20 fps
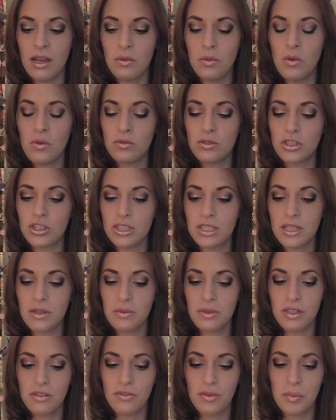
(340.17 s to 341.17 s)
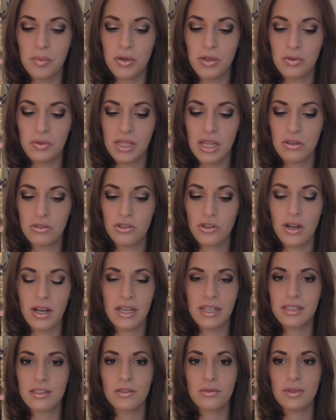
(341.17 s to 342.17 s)
won't just get rid of a book without
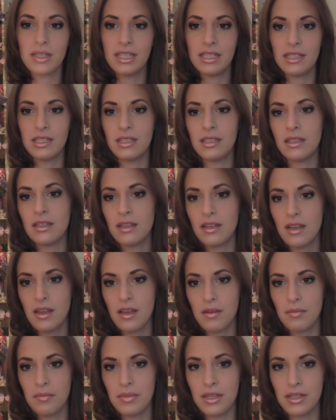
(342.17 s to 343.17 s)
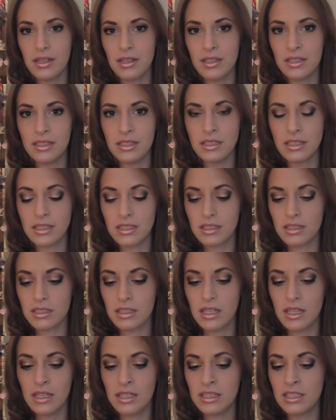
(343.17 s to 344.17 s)
trying to read it, because
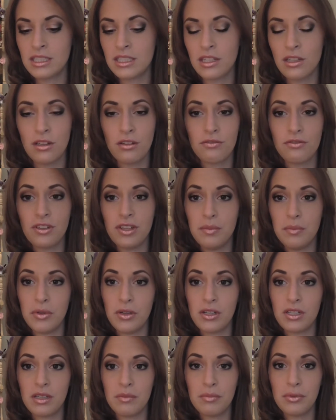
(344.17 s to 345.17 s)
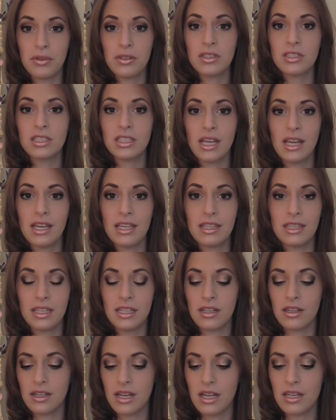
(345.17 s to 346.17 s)
it's still a free book, and books I
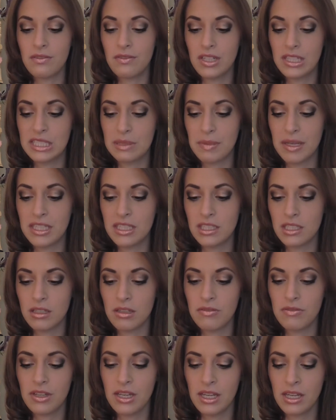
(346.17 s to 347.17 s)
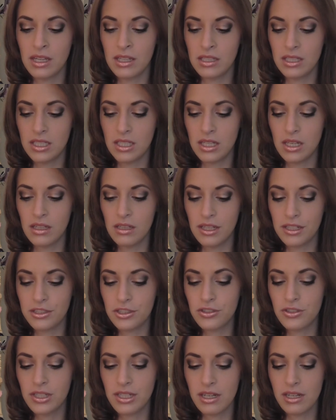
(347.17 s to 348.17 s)
think are kind of expensive and a
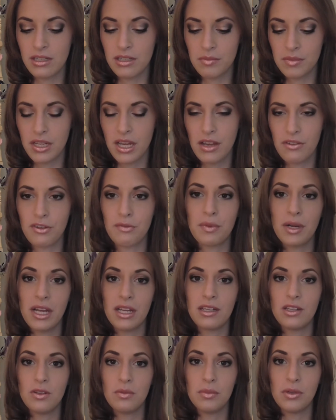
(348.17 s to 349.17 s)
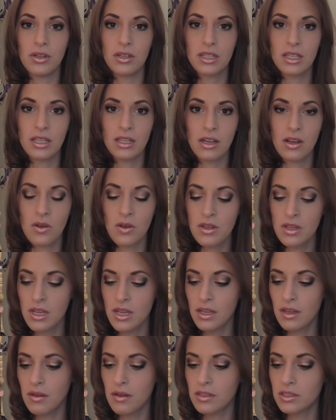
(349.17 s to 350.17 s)
luxury item to have a brand new book, you know?
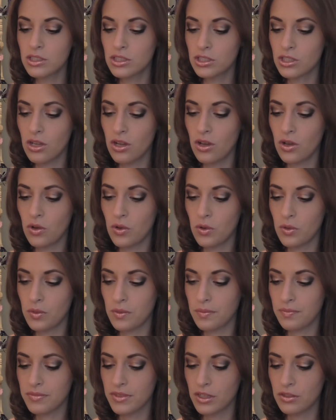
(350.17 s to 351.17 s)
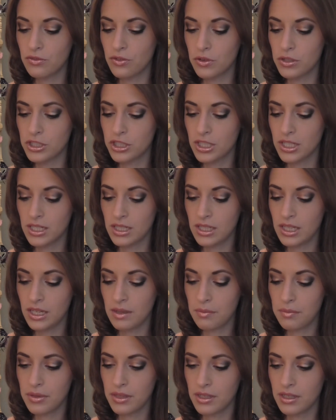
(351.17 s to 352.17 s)
So,
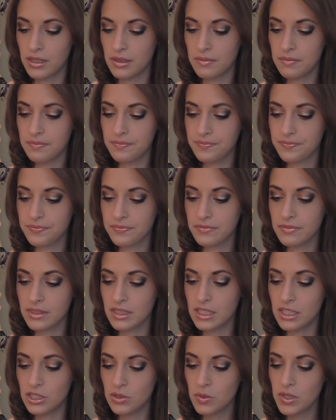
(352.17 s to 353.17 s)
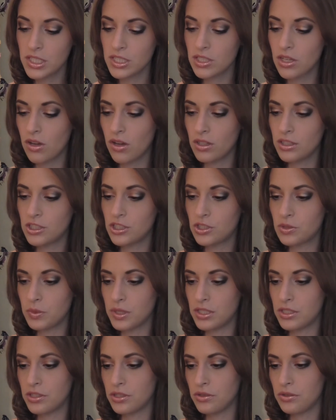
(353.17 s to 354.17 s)
unfortunately, but this one is called
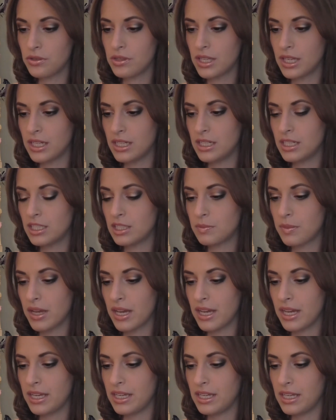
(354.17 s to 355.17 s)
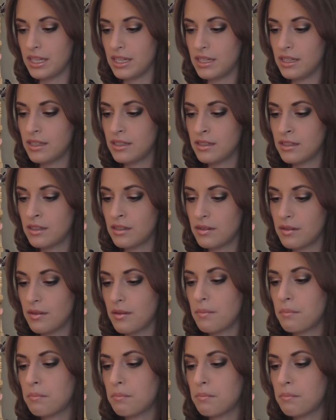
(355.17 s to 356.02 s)
Sweet Tooth, and it is by Ian